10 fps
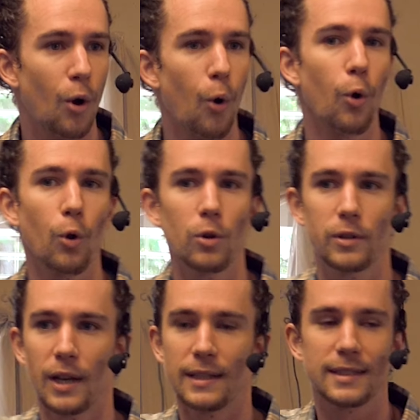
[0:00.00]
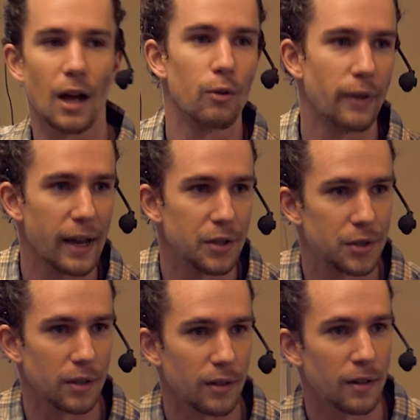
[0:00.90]
called
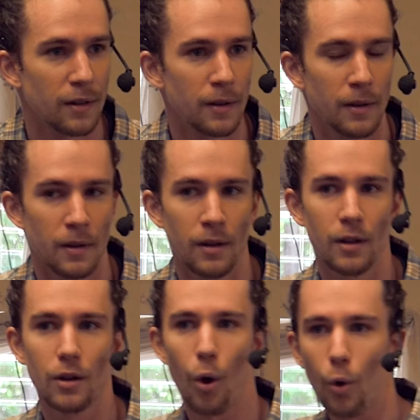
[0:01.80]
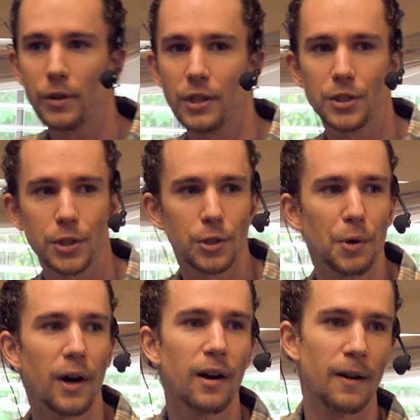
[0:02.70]
salvation, Amen. called
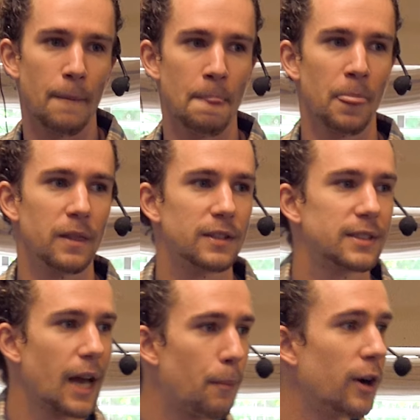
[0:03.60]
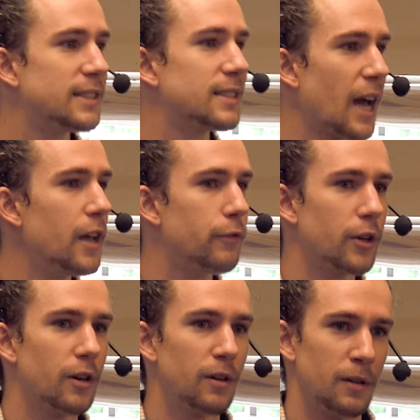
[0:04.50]
Yeshua, the, my
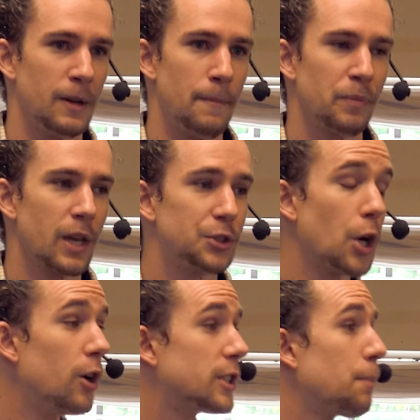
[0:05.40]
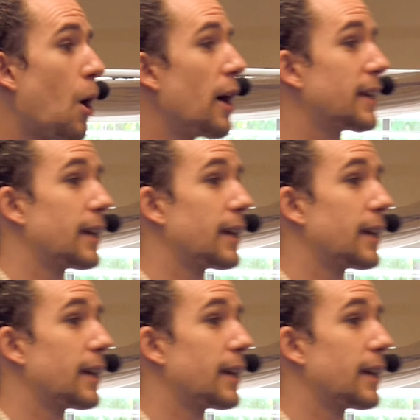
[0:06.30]
Savior, chosen my